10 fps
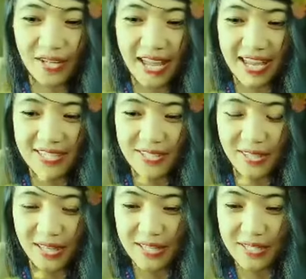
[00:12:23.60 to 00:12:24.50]

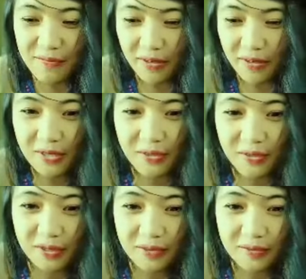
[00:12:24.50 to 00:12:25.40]
Okay, so that, that's
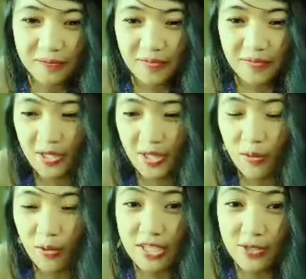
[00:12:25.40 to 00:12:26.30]
very cool. Yeah.
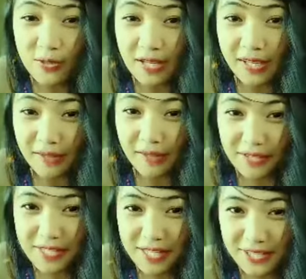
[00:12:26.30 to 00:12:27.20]
You know, we're just doing a
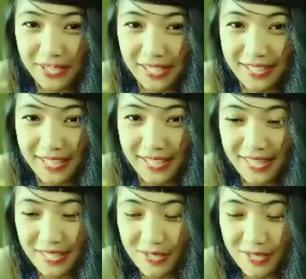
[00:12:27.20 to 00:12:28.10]
conversation, and
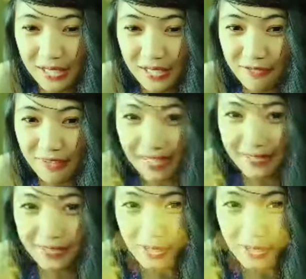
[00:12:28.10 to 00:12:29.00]
that, that is really
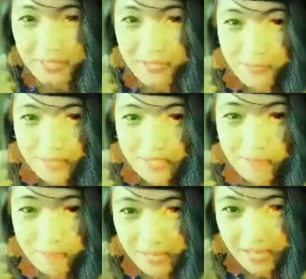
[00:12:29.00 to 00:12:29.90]
fun, talking
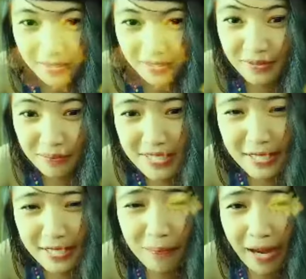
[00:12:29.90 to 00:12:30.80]
with parrot.
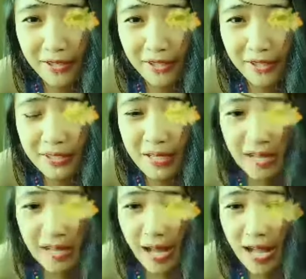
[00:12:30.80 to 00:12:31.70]
Is it a parrot?